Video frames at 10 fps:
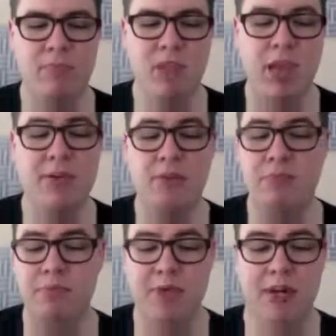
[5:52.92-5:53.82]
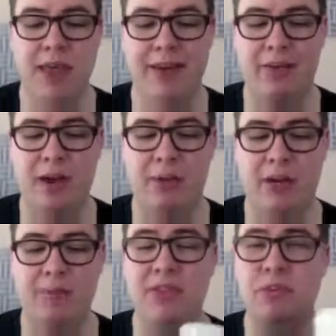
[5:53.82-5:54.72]
and they're gaining in
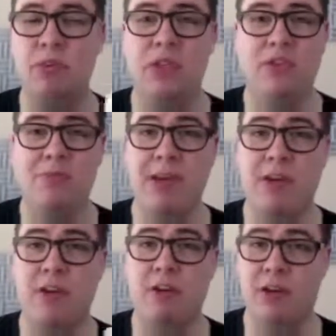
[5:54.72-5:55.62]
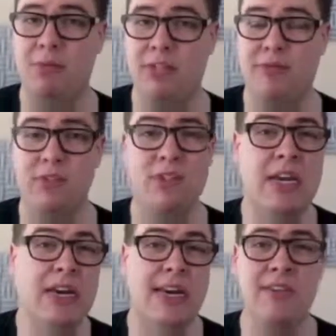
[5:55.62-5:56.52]
popularity, but they really do make an incredible difference.
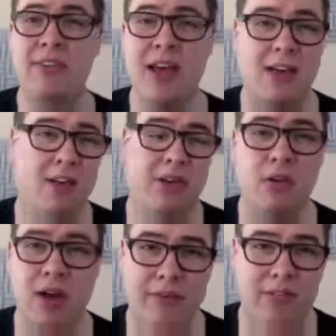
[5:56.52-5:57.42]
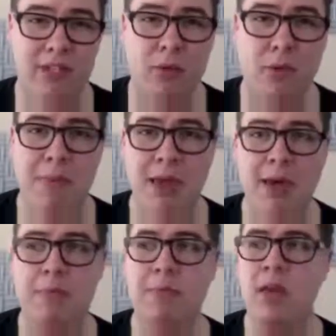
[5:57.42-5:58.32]
Even I obviously don't wear
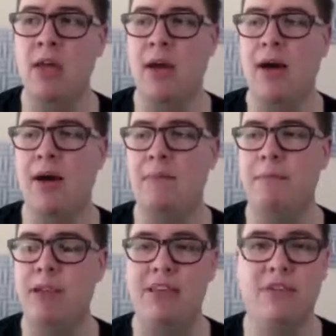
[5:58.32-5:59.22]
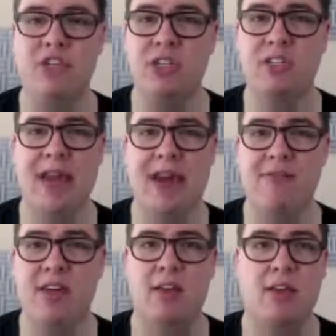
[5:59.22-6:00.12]
makeup, but even just
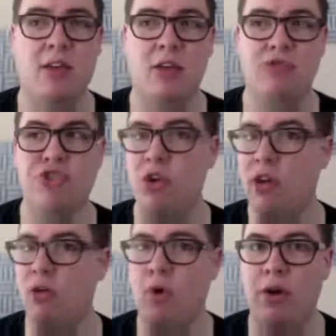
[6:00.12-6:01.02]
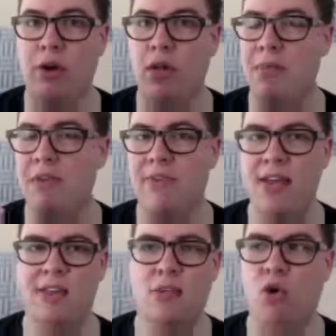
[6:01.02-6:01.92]
having dirt and oil on my
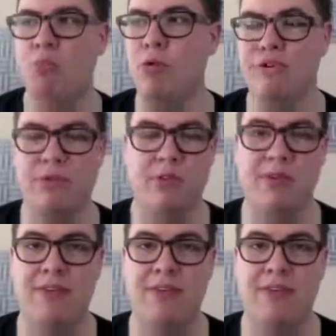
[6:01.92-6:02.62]
face or moisturizer on my